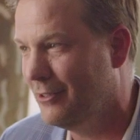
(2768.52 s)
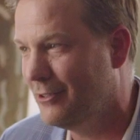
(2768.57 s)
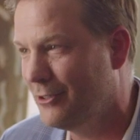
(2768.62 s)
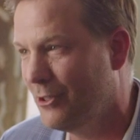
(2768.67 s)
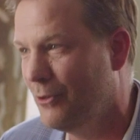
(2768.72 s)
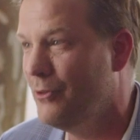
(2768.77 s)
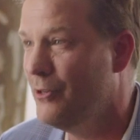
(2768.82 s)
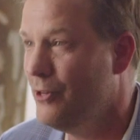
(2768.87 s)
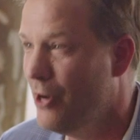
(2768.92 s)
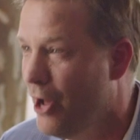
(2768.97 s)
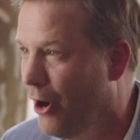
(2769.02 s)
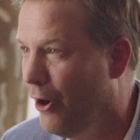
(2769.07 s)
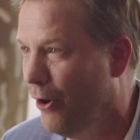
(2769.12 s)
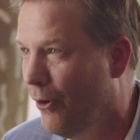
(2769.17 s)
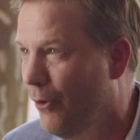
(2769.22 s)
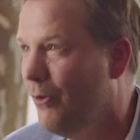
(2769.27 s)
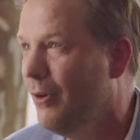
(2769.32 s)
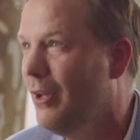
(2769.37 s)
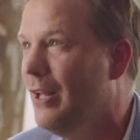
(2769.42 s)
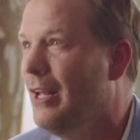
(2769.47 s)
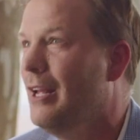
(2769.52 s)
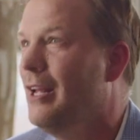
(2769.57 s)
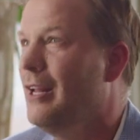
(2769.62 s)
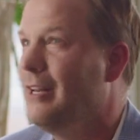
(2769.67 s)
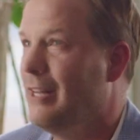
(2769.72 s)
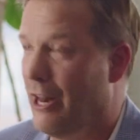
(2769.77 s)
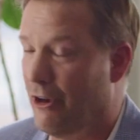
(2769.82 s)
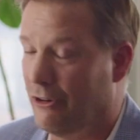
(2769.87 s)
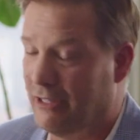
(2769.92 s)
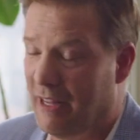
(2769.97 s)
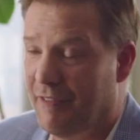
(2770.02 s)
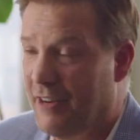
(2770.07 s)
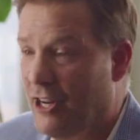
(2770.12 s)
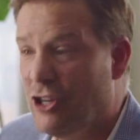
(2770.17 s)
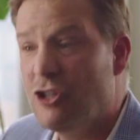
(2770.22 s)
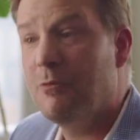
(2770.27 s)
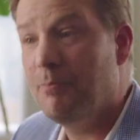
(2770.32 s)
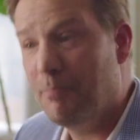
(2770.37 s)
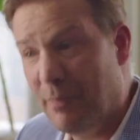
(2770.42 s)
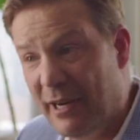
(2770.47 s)
And so no, not our
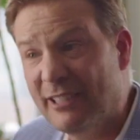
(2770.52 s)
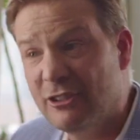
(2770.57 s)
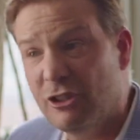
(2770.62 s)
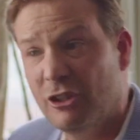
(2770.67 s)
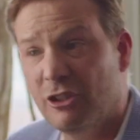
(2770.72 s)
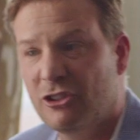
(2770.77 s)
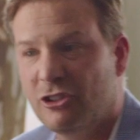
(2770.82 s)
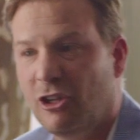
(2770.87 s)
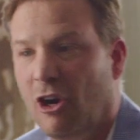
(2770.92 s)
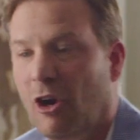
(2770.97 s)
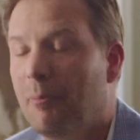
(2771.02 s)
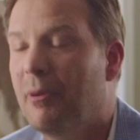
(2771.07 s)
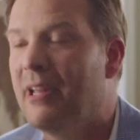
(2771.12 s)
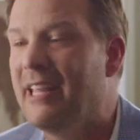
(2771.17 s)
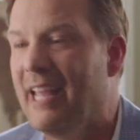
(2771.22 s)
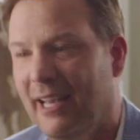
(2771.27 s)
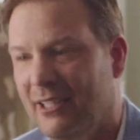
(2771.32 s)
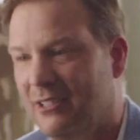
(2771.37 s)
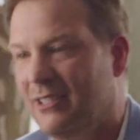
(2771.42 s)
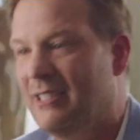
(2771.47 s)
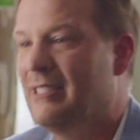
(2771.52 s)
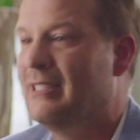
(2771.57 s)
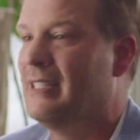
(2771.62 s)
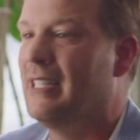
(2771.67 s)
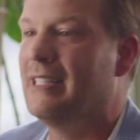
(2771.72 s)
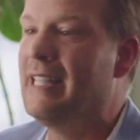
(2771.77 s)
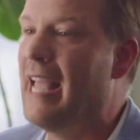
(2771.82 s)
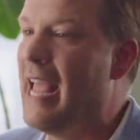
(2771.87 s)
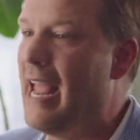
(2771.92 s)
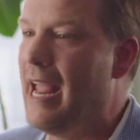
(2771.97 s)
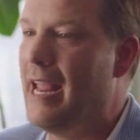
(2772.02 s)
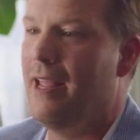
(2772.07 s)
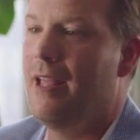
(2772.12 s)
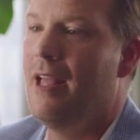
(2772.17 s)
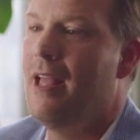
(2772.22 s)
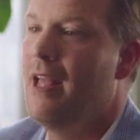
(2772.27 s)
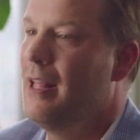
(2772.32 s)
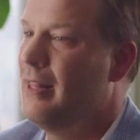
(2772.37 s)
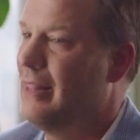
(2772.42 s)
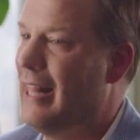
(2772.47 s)
definition, but it's a good start. But yes,
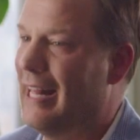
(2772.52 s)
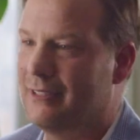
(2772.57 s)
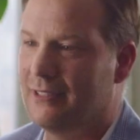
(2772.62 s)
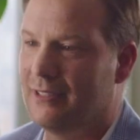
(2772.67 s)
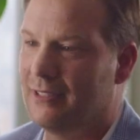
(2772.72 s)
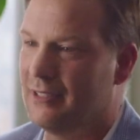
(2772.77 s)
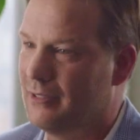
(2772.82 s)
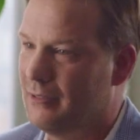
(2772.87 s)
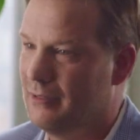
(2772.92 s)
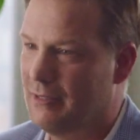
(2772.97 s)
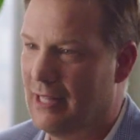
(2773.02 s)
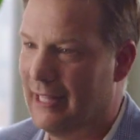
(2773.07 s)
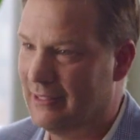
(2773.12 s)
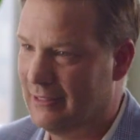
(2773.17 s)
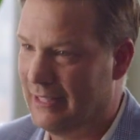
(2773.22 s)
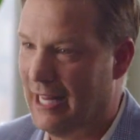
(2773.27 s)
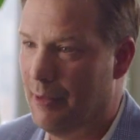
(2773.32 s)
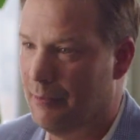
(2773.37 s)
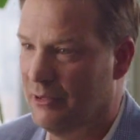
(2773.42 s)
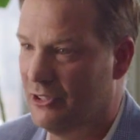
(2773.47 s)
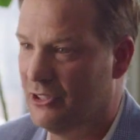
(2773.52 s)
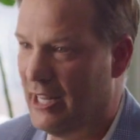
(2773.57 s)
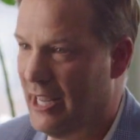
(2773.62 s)
today that's table